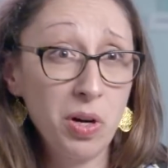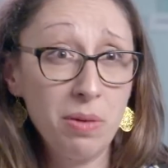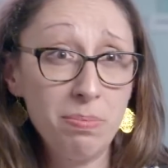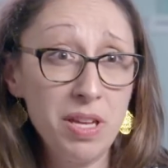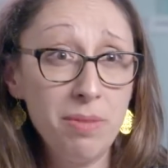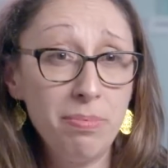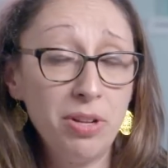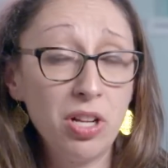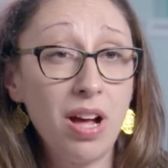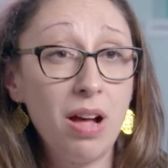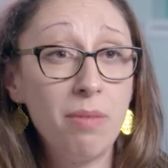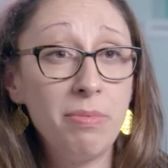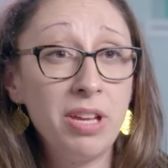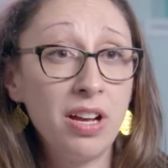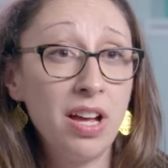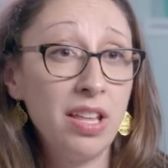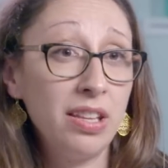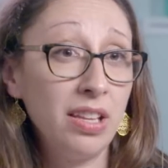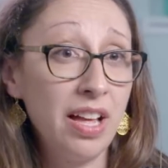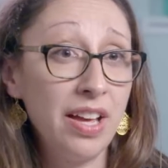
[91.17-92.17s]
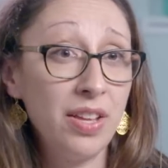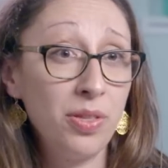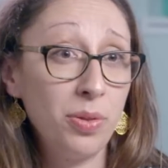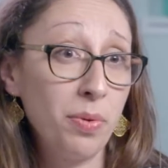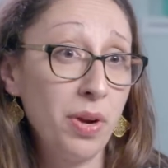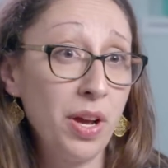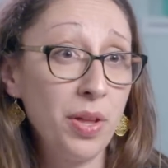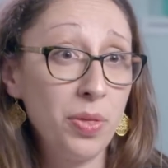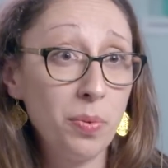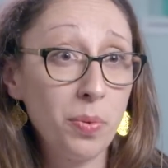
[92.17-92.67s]
more people coming online
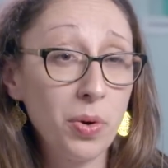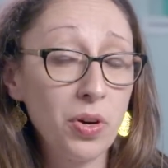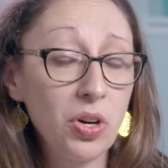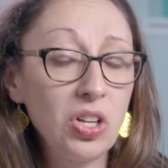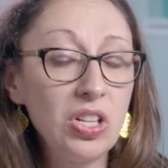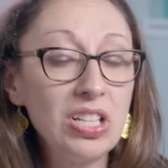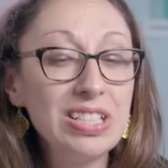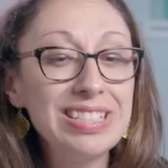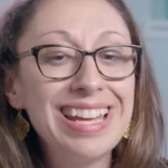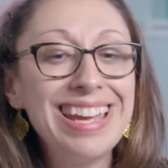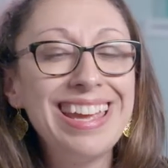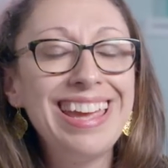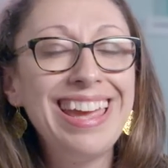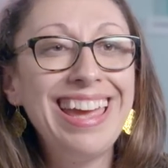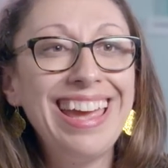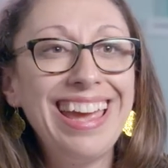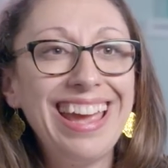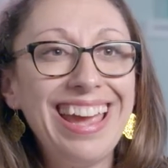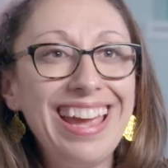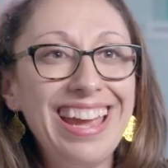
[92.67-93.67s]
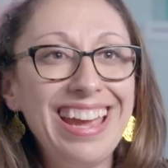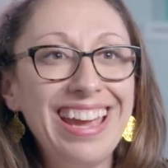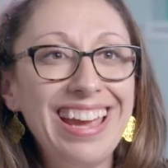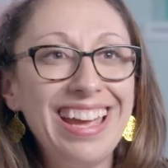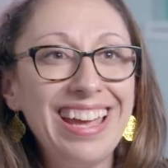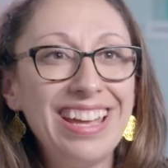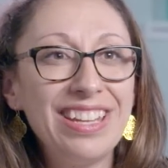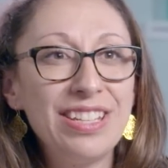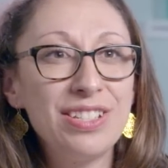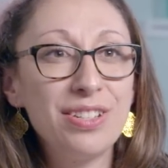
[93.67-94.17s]
throughout the world,
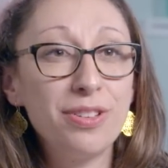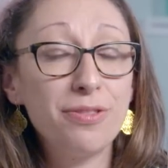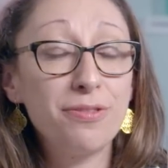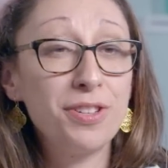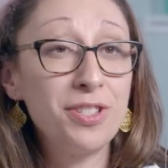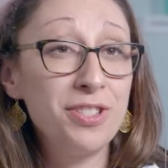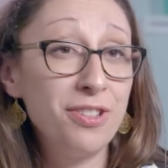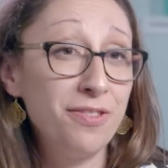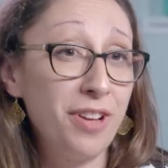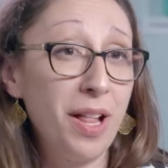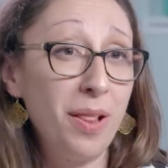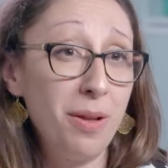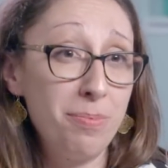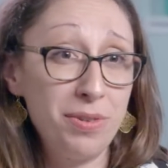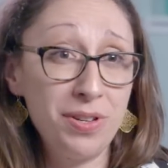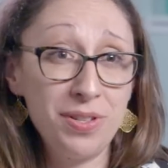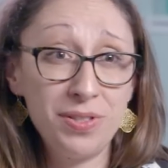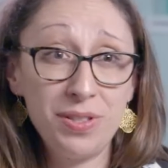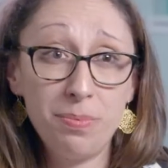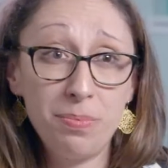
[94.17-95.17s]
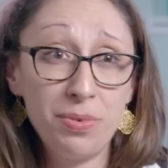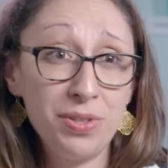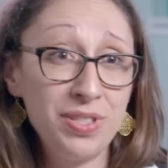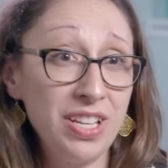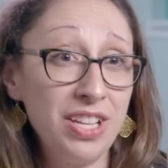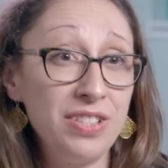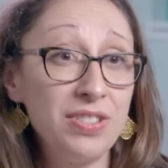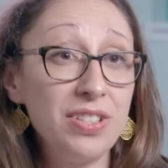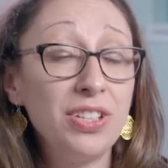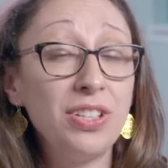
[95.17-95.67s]
and for developers, it
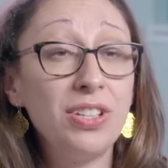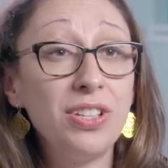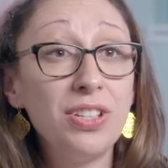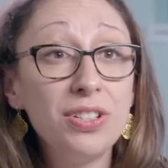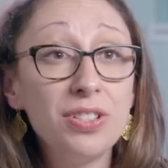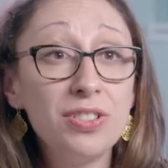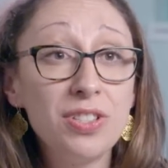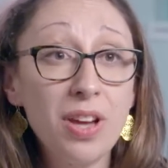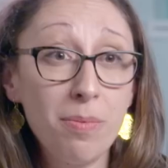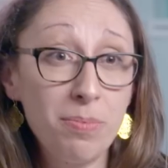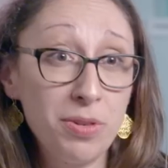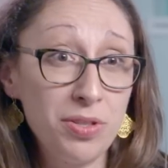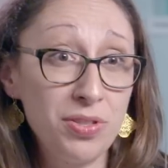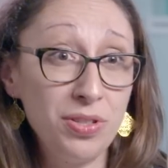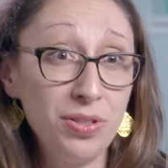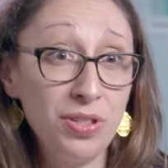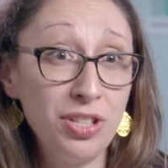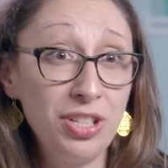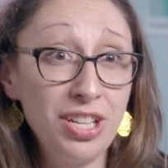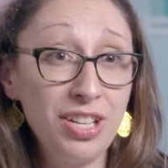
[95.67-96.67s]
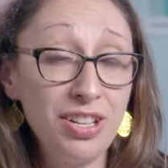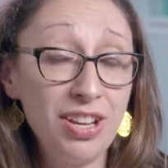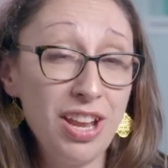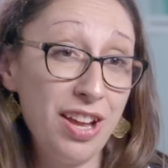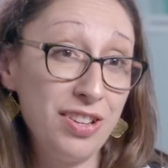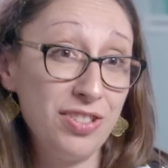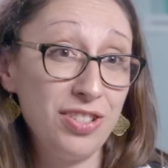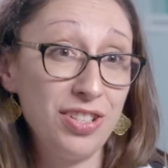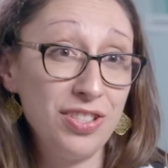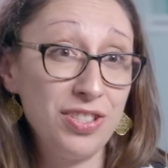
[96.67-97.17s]
presents a huge opportunity
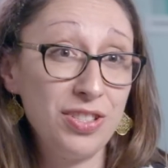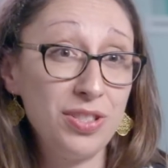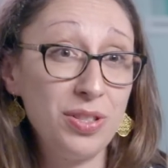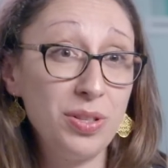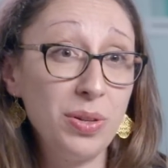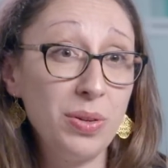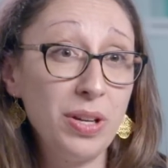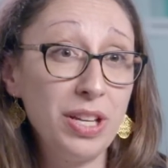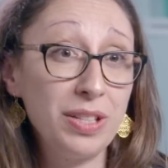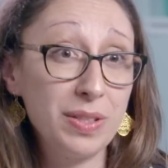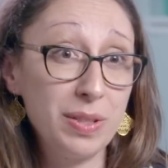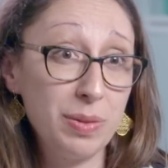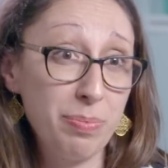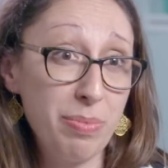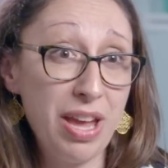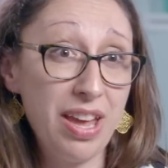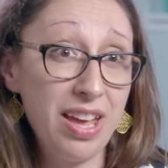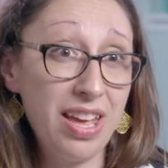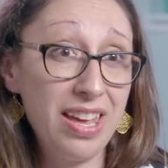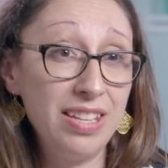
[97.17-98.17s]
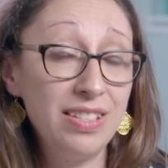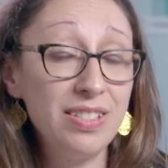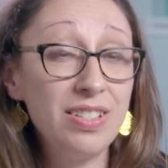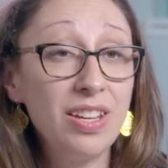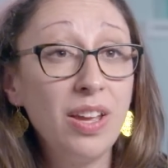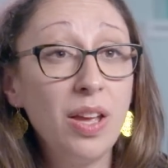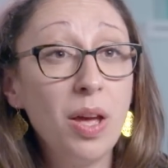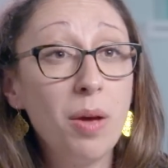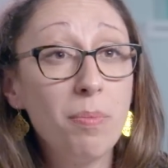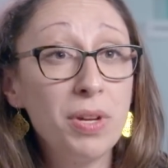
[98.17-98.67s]
not just to expand,
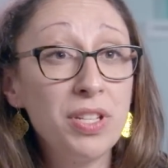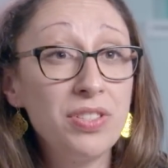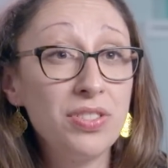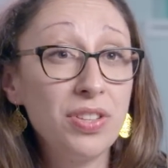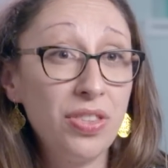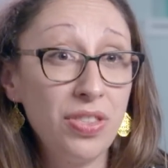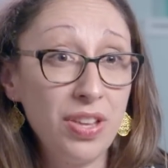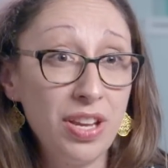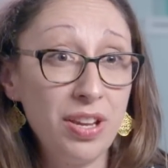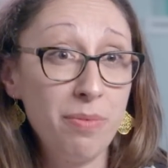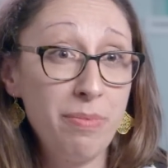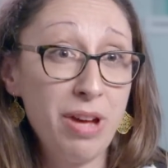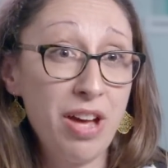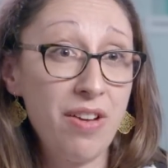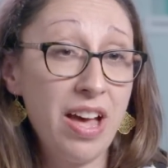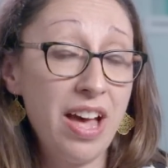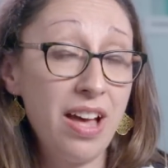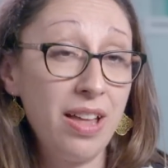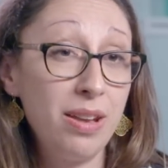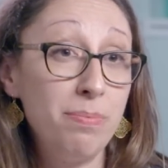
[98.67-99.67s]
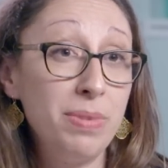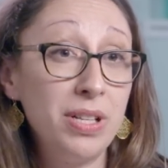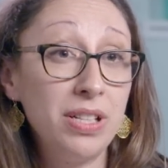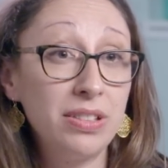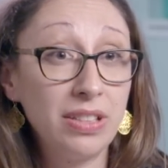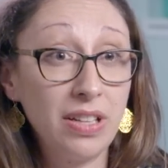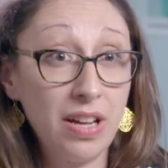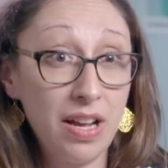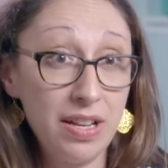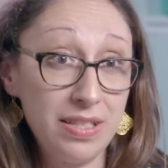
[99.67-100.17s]
but to think about how to
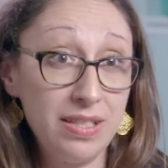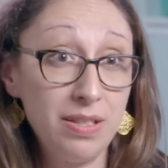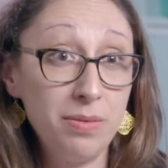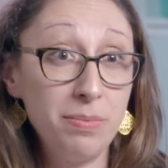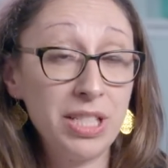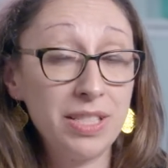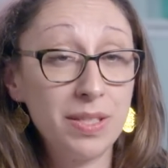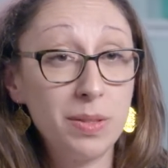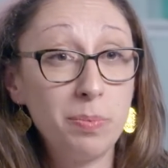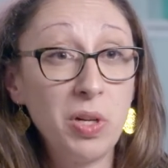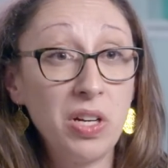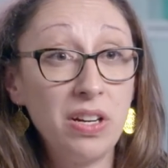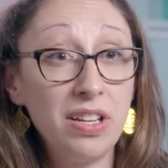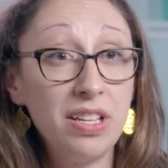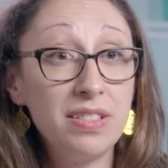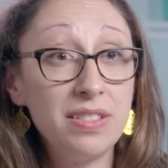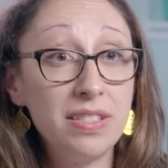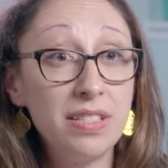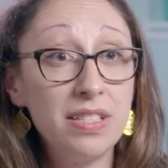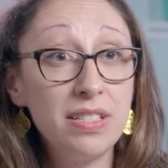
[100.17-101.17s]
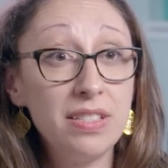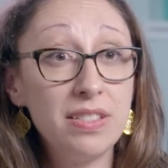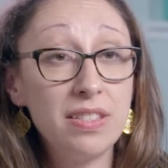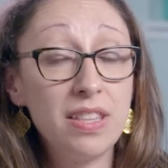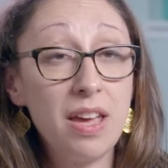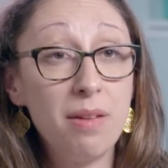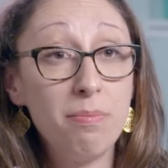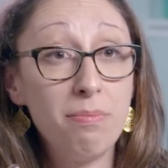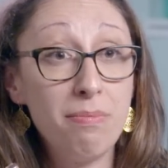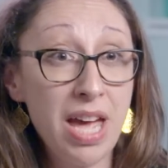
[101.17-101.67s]
build custom experiences
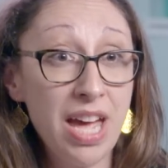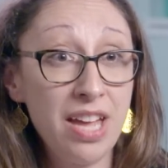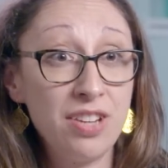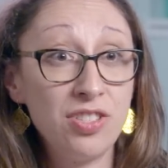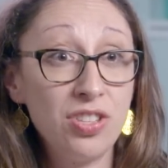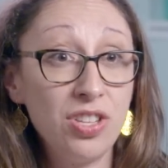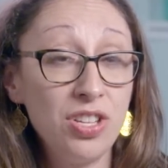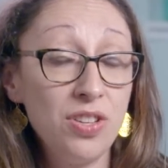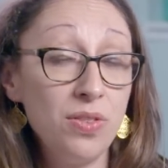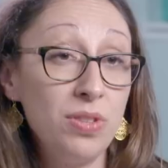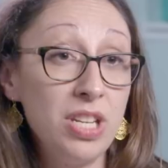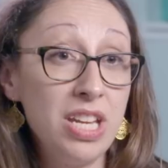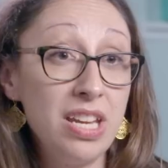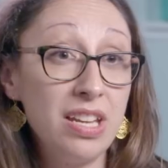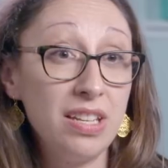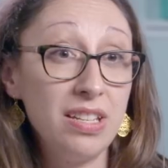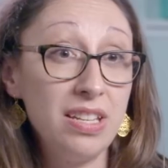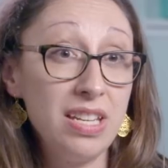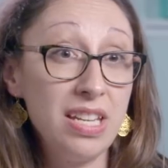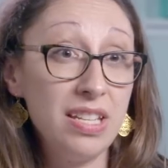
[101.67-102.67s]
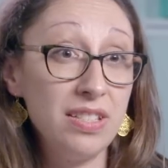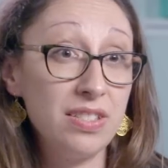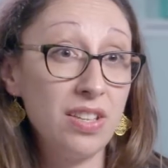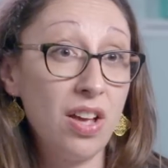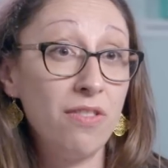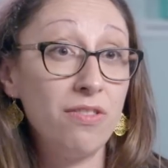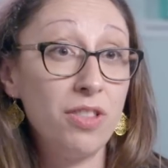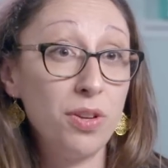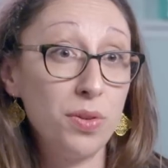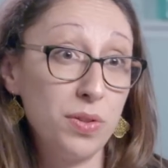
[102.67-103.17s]
that match the unique needs
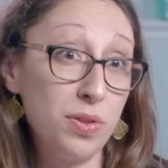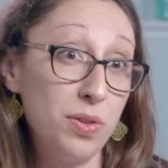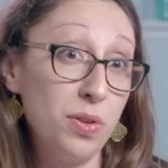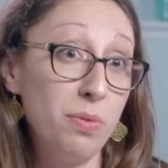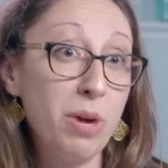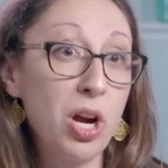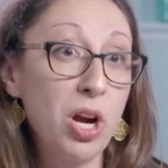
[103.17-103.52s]
of those new